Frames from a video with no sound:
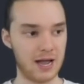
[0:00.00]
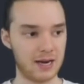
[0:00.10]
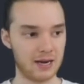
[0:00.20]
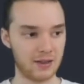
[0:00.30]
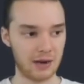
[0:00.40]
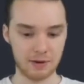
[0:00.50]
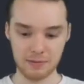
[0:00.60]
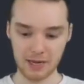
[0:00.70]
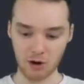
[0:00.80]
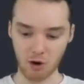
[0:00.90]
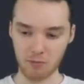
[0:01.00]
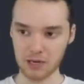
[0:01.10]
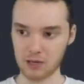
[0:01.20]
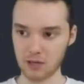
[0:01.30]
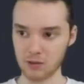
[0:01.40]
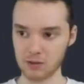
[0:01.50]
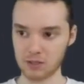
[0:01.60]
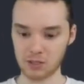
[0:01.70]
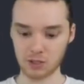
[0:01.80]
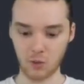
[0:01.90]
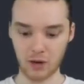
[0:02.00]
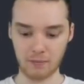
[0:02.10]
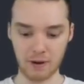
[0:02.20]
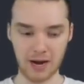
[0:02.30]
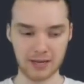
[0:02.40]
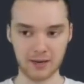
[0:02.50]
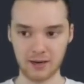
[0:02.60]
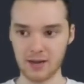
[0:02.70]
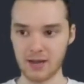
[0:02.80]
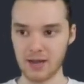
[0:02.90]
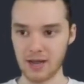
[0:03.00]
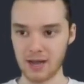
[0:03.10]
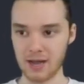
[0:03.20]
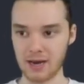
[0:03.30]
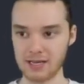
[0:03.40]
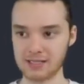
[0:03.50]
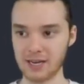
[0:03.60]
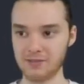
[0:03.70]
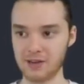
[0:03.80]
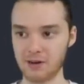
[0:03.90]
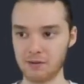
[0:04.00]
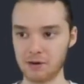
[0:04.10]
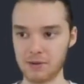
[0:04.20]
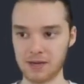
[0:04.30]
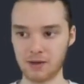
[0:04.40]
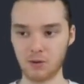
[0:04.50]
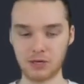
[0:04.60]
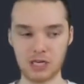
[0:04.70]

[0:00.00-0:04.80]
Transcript: And then I'm going to make an open and closed square bracket, and inside of here I'm going to make